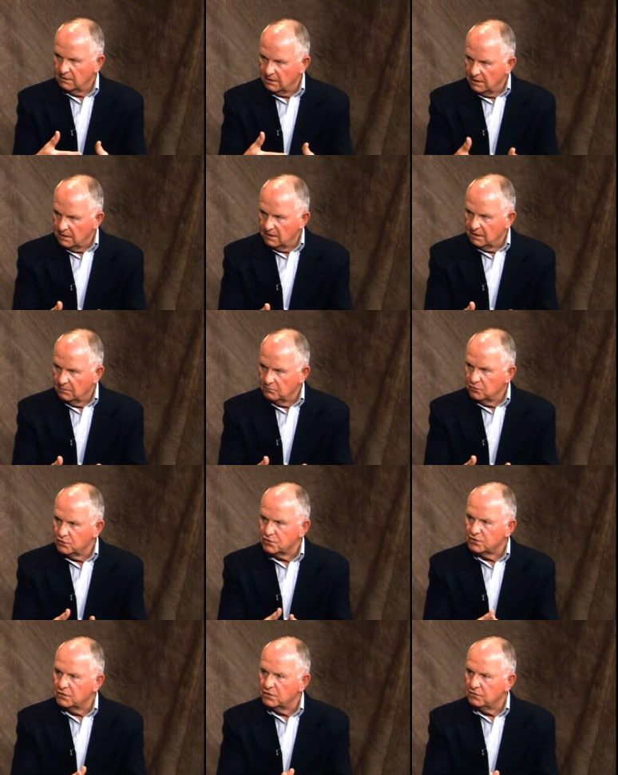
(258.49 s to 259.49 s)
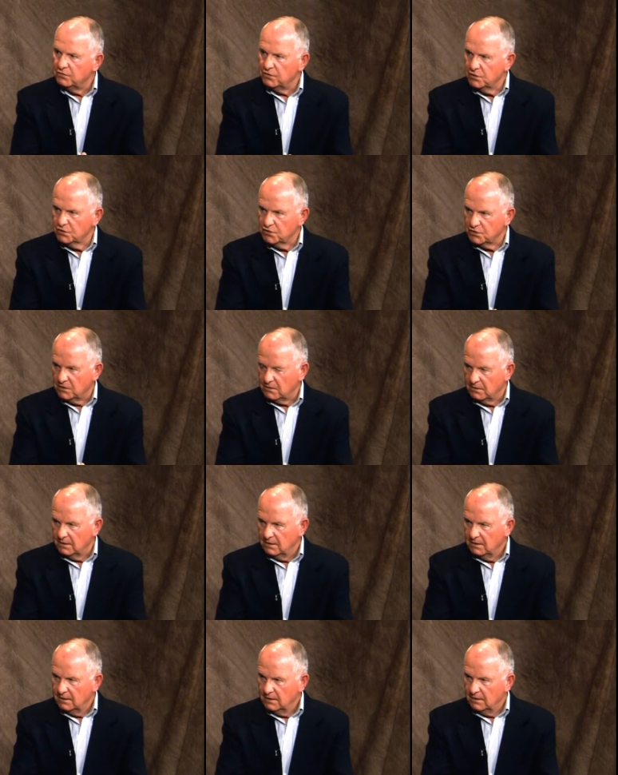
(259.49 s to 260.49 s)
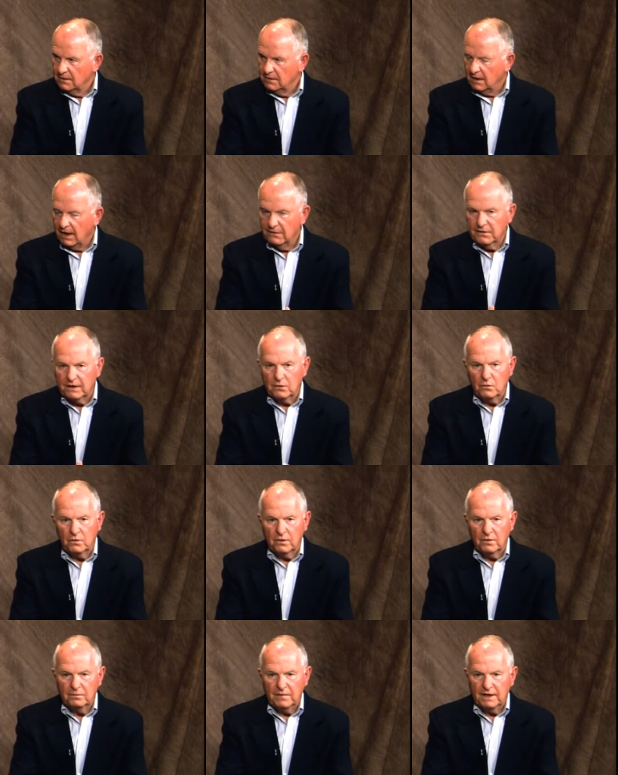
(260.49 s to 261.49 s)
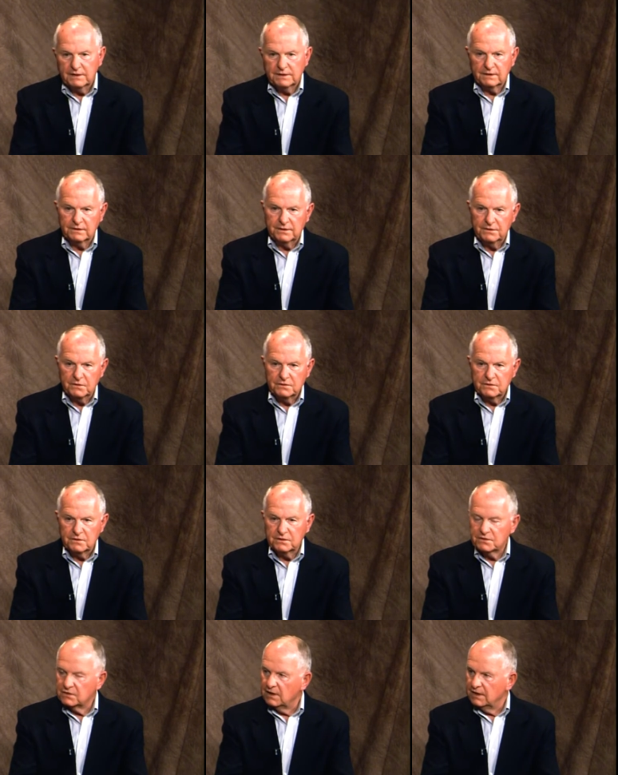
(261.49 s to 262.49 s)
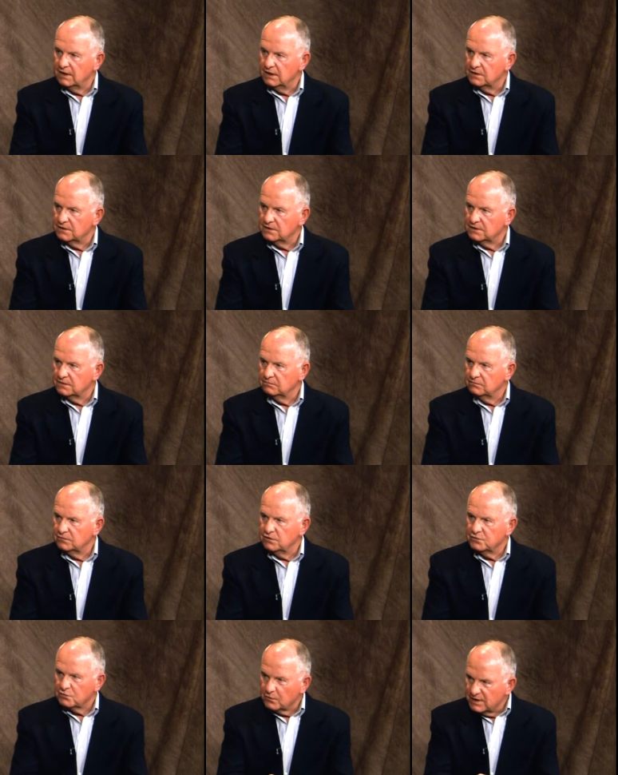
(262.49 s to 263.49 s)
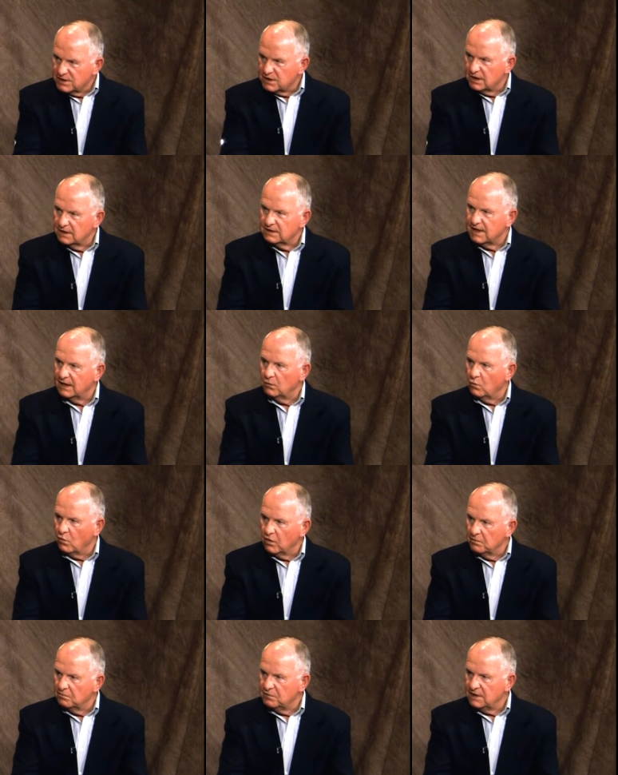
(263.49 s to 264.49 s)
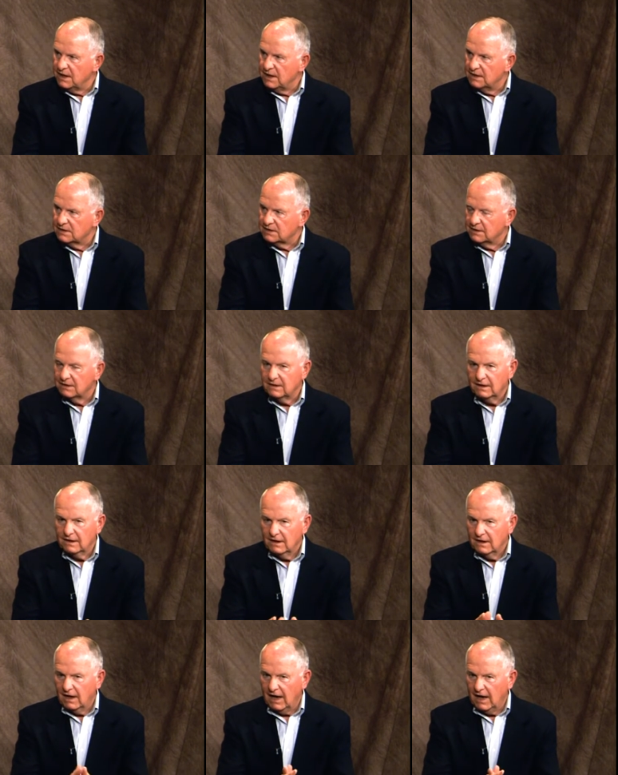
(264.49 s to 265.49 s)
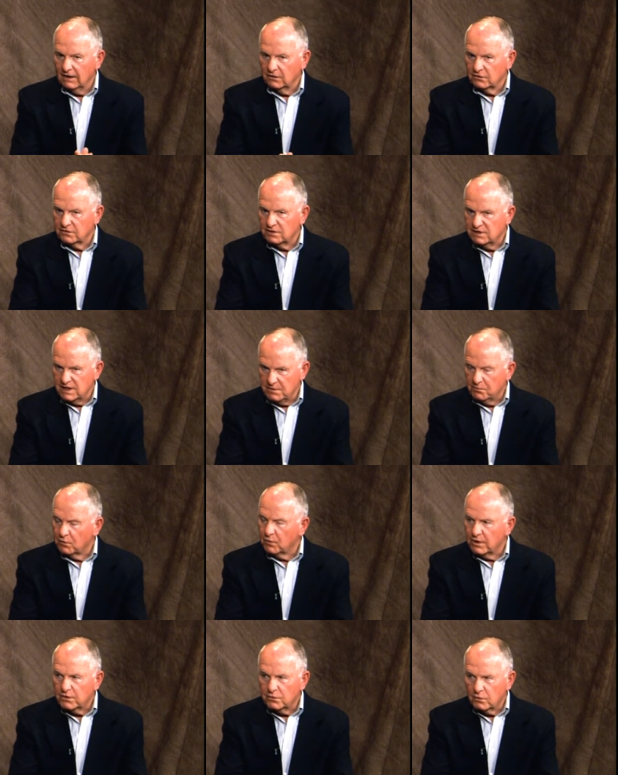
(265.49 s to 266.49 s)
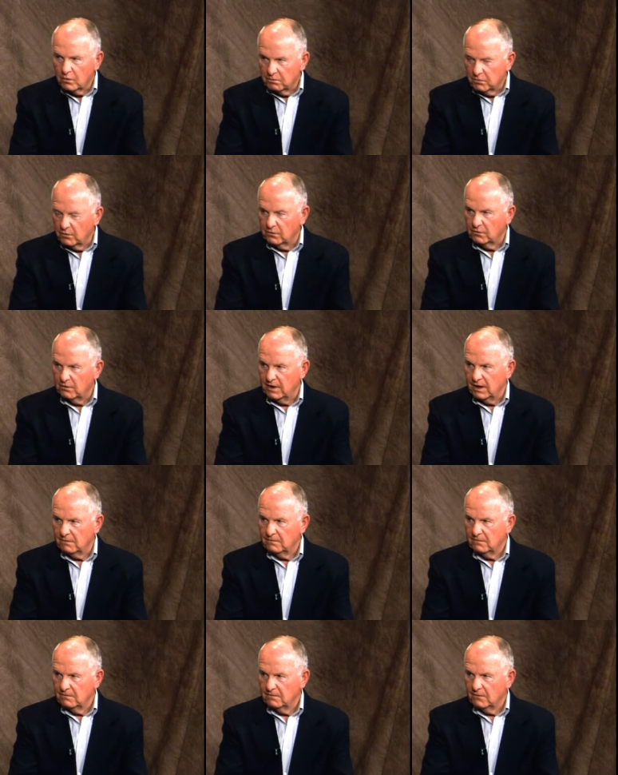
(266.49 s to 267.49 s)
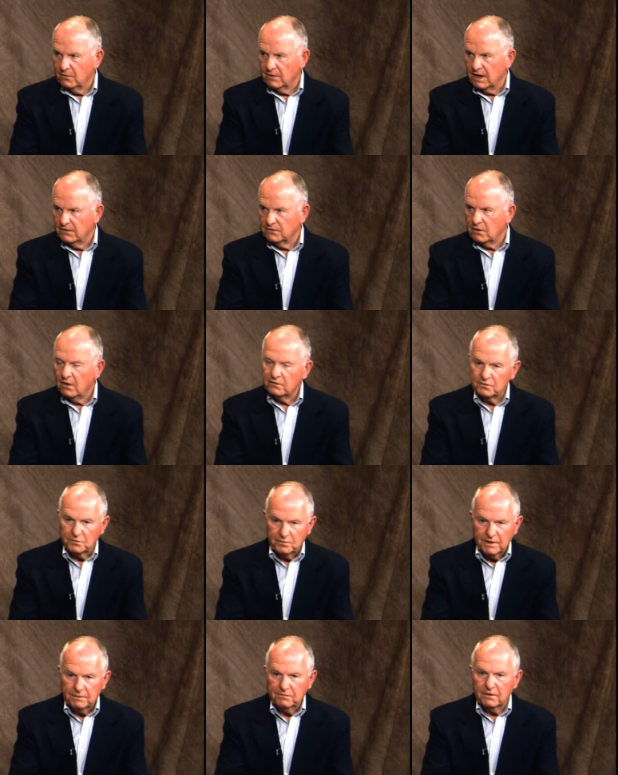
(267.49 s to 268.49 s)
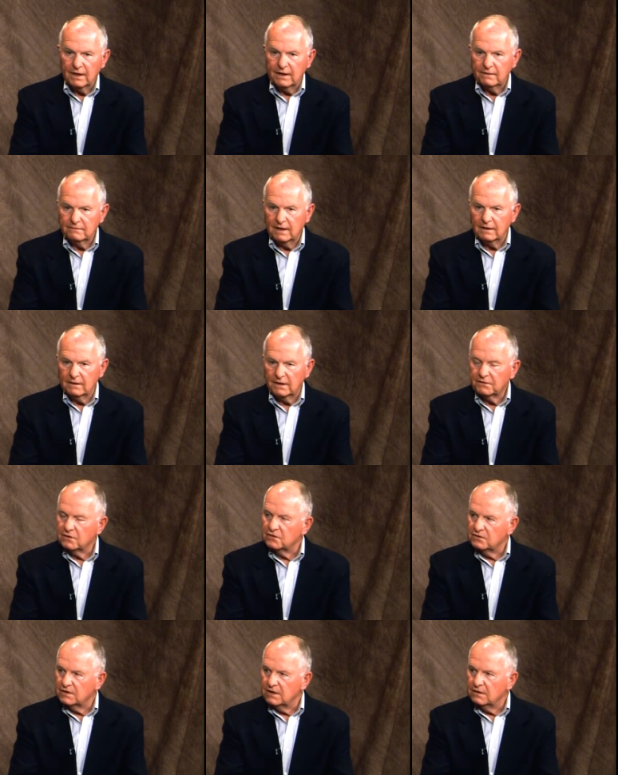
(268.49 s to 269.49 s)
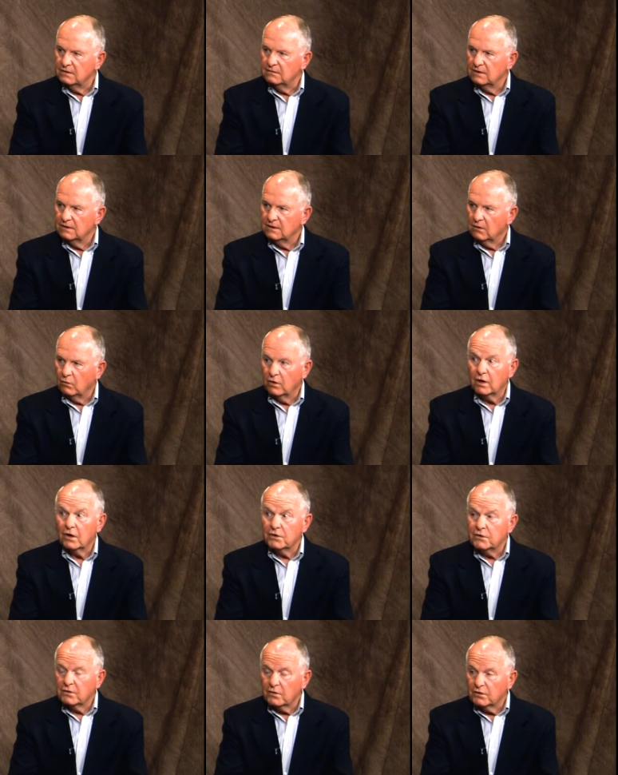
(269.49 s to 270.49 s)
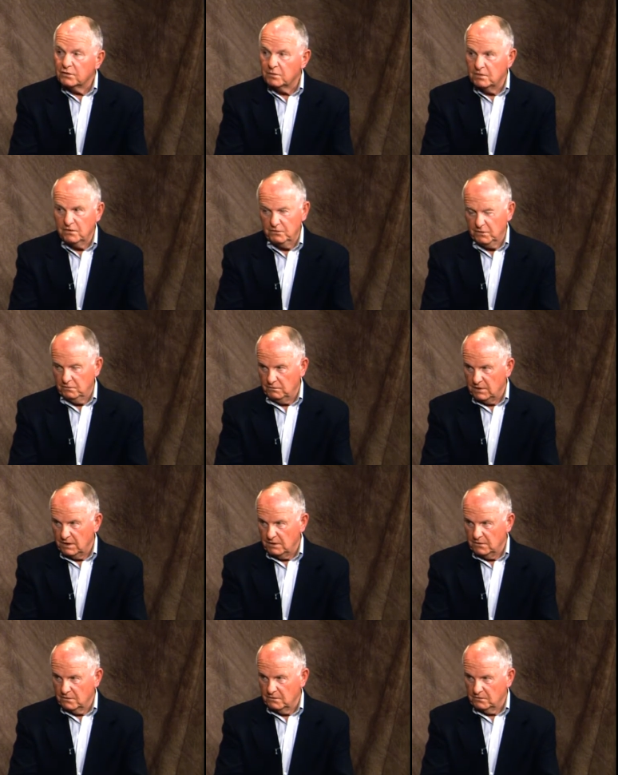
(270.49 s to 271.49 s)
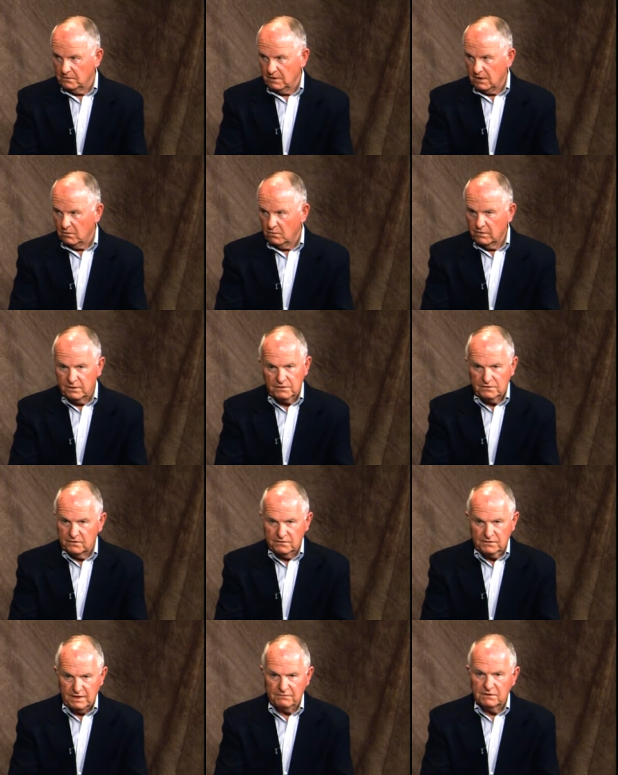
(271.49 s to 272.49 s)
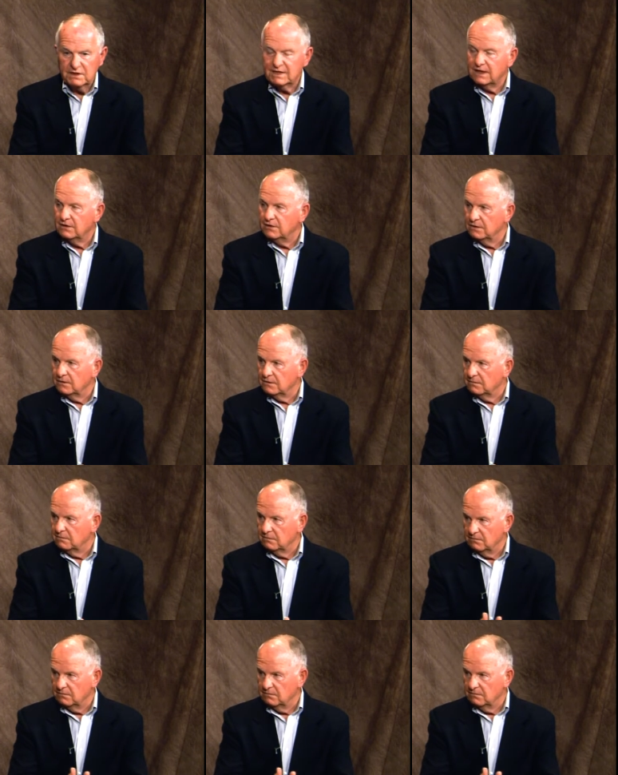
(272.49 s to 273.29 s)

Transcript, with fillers: and, and pushed to the future. Mm -hmm. I think we're basically using the study as just reach in and take one piece. And I look deeper into a program. Mm -hmm. When I talk to people, I, I like to see where are you going to be 15 years from now? What is the 17 year